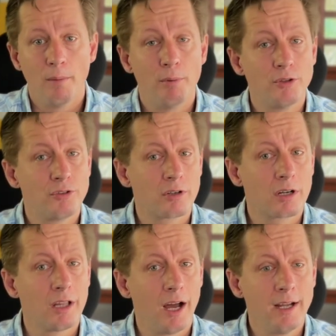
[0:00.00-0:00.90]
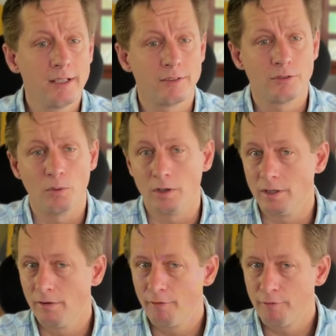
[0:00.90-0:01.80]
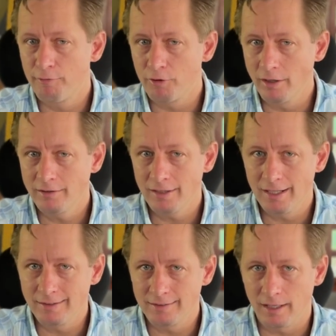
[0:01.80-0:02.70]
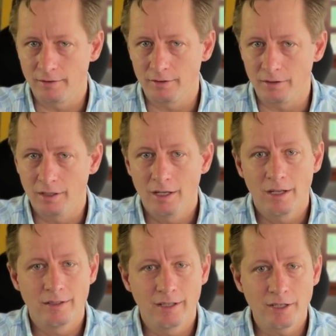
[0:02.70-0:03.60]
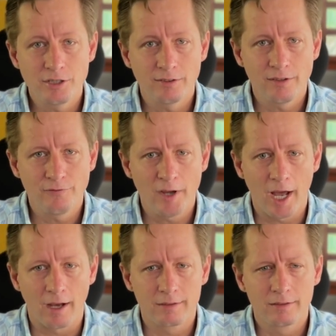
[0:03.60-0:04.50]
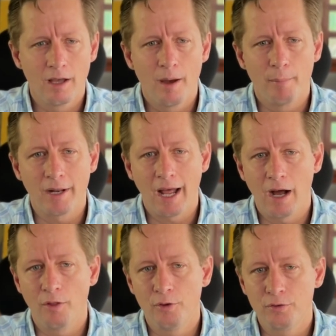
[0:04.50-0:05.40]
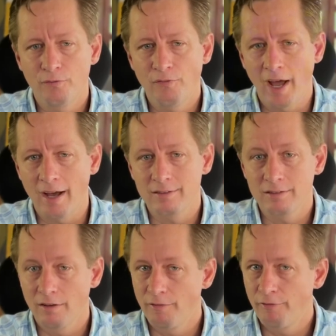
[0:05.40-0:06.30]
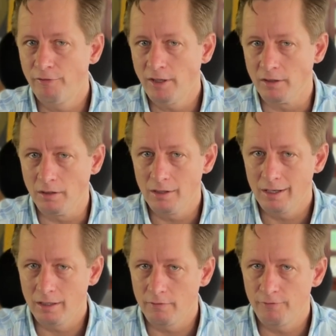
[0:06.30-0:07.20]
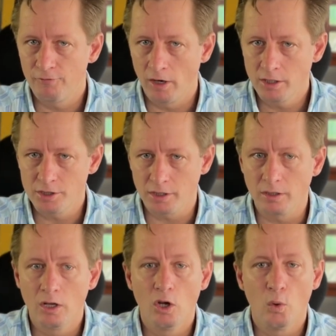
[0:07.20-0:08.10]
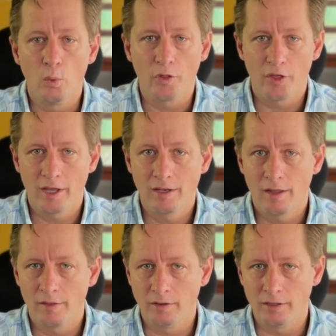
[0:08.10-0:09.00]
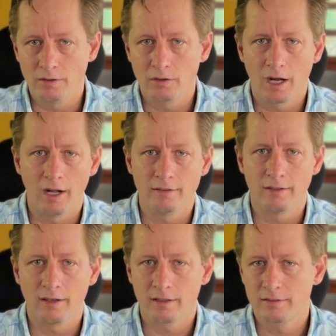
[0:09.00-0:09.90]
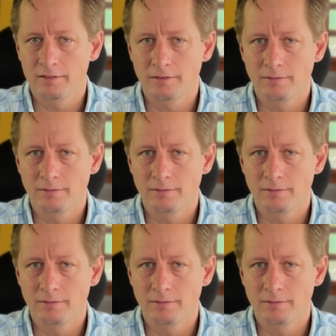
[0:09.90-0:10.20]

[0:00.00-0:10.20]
puts your client's story front and center, not just the facts, but how those facts feel and function within the legal context.